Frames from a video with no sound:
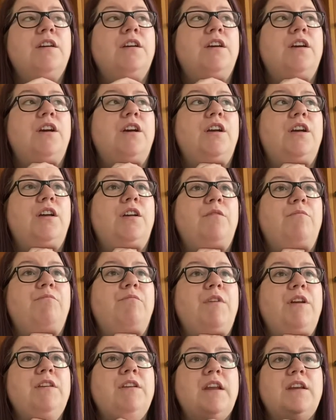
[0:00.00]

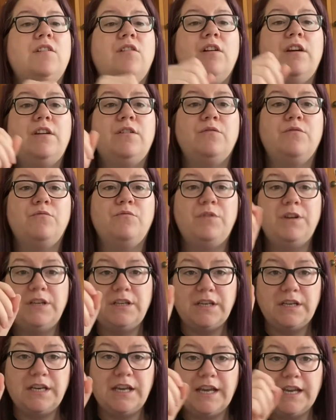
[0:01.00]
and then I
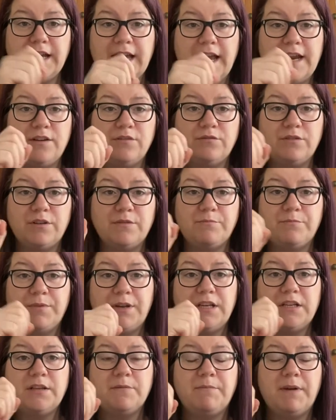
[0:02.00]
redid it again on a
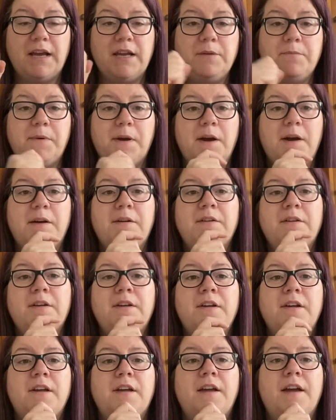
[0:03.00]
piece of paper,
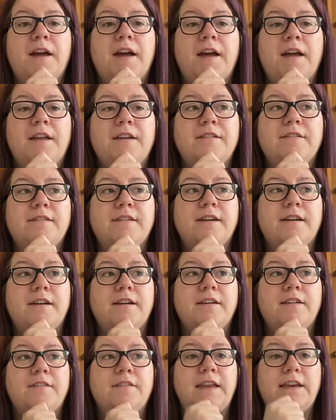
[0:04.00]
and
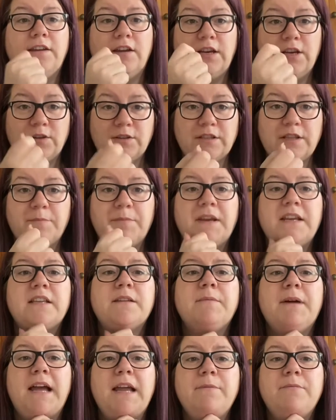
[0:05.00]
then I lost the piece
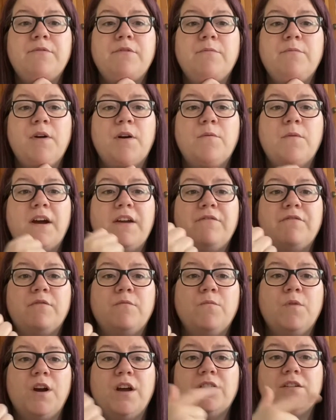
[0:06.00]
of paper on my way
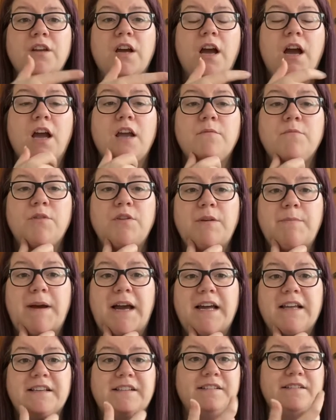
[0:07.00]
from work to home on the
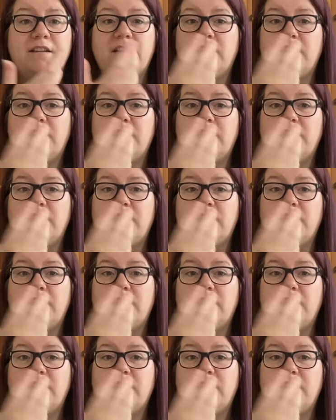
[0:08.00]
bus.